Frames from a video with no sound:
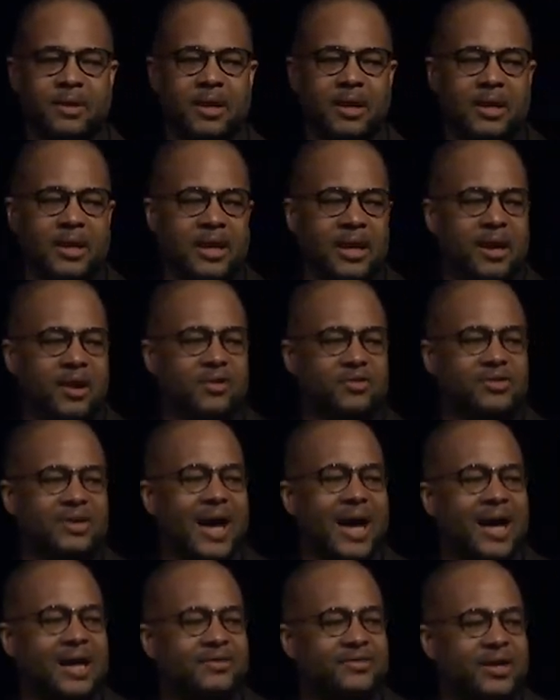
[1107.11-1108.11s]
And here's
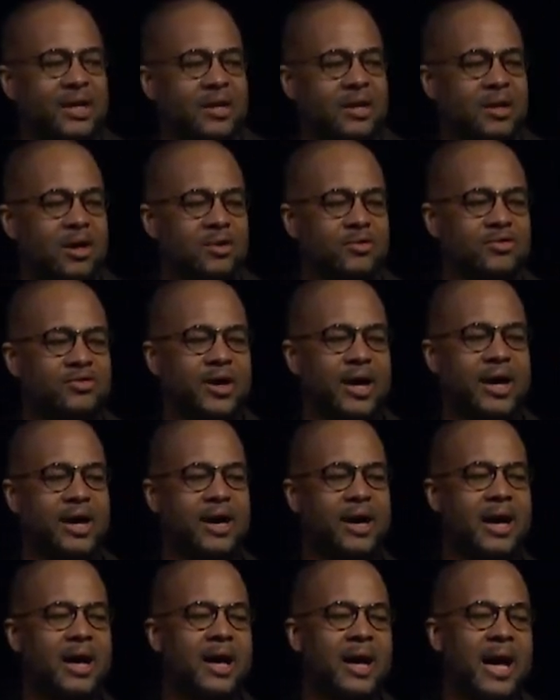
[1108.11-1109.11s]
God telling
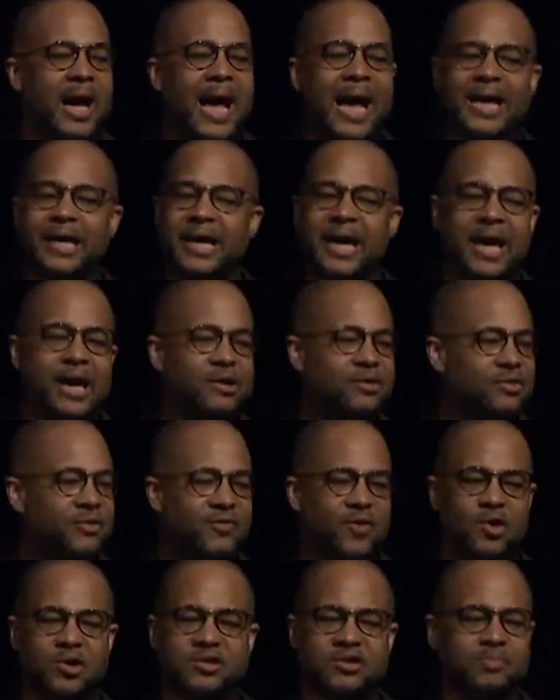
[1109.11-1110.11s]
Hosea, I can't
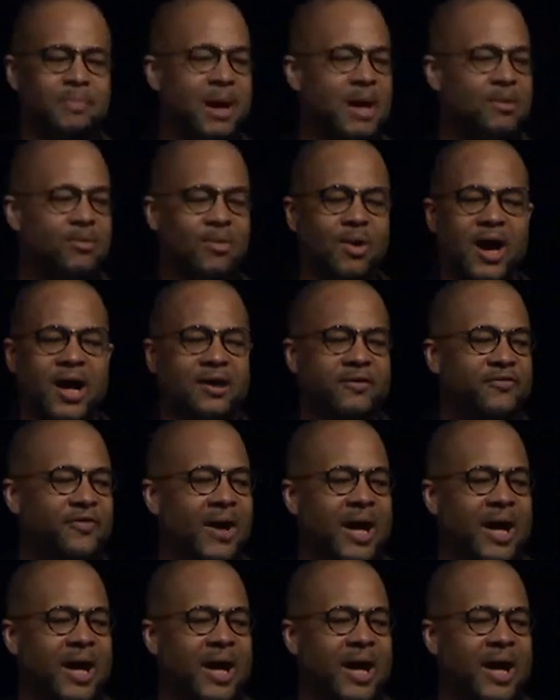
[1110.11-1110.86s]
divorce my wife.